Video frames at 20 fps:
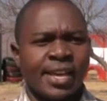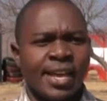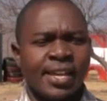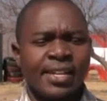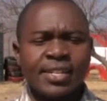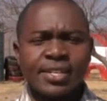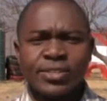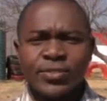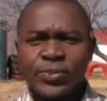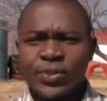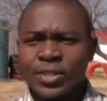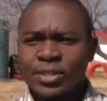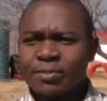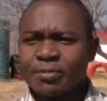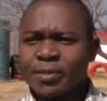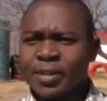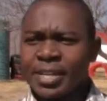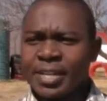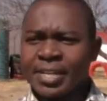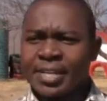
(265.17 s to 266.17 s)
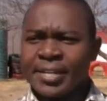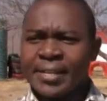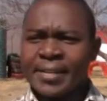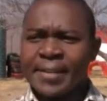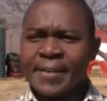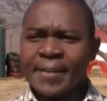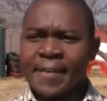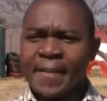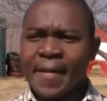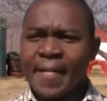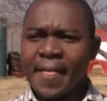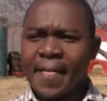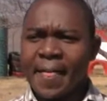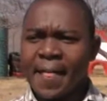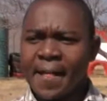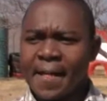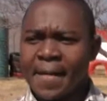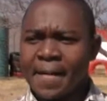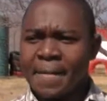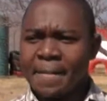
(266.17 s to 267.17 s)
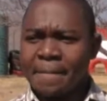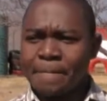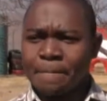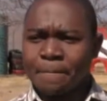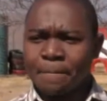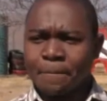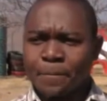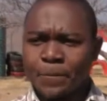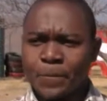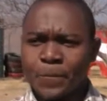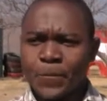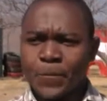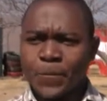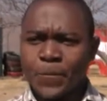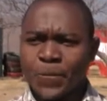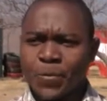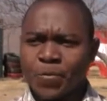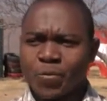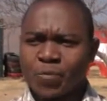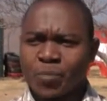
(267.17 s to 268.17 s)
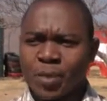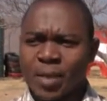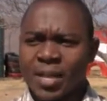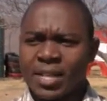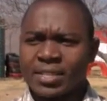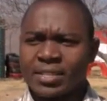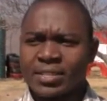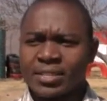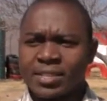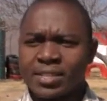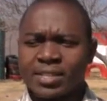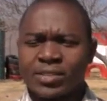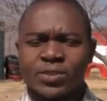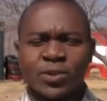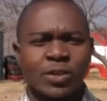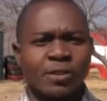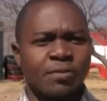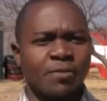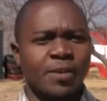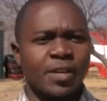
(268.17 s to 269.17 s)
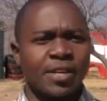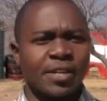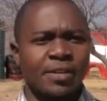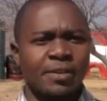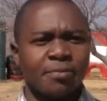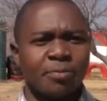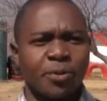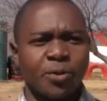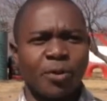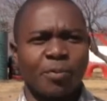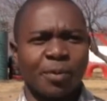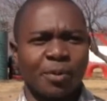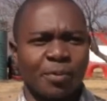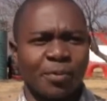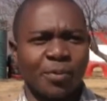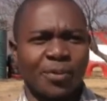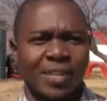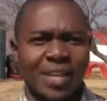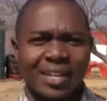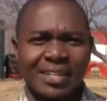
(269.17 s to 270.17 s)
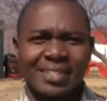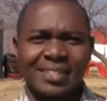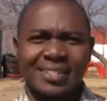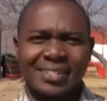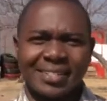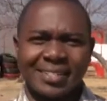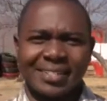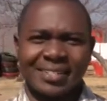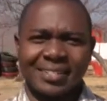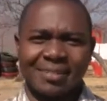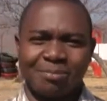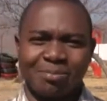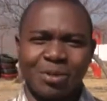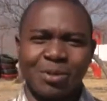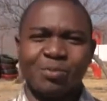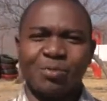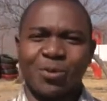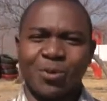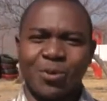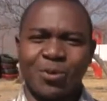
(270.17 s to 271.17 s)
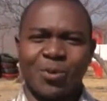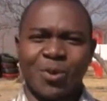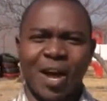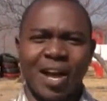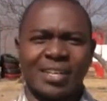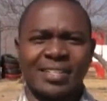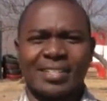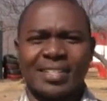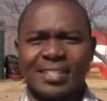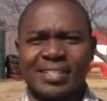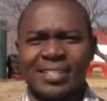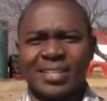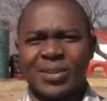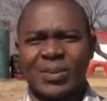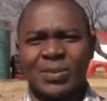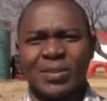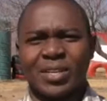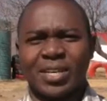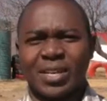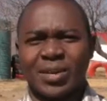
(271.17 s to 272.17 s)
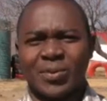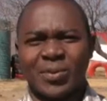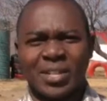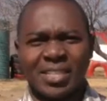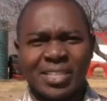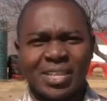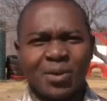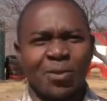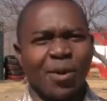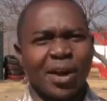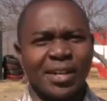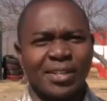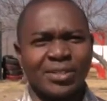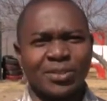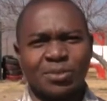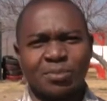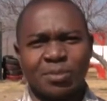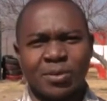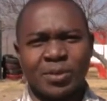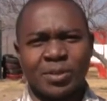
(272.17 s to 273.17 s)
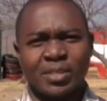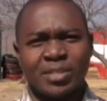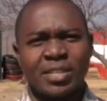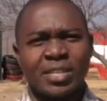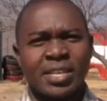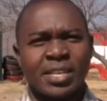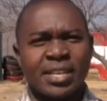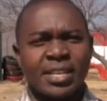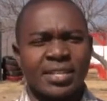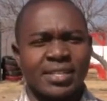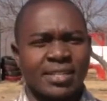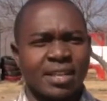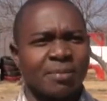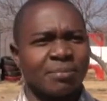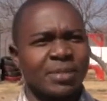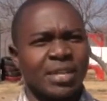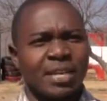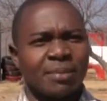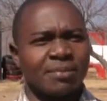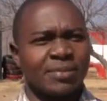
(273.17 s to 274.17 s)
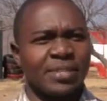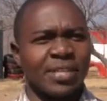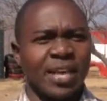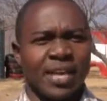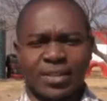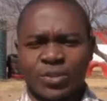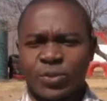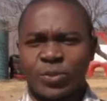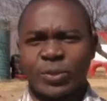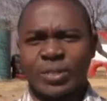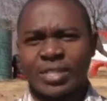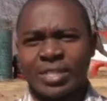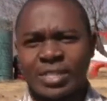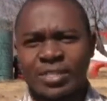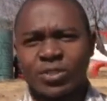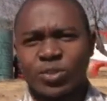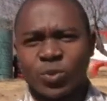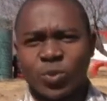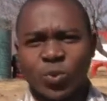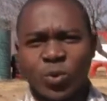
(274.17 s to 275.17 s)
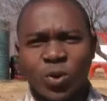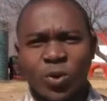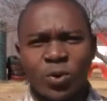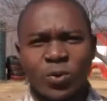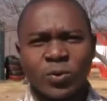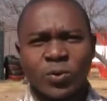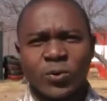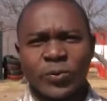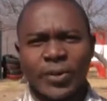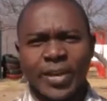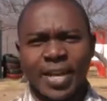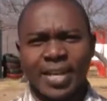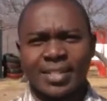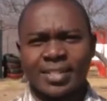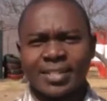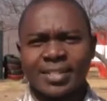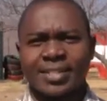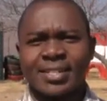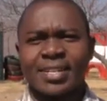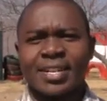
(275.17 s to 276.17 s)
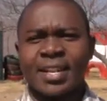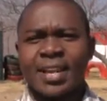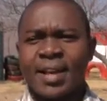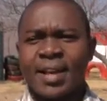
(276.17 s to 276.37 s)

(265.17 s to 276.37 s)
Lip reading: it's not very it's not very probable that people access healthcare when they want to, because sometimes they are too sick to walk, and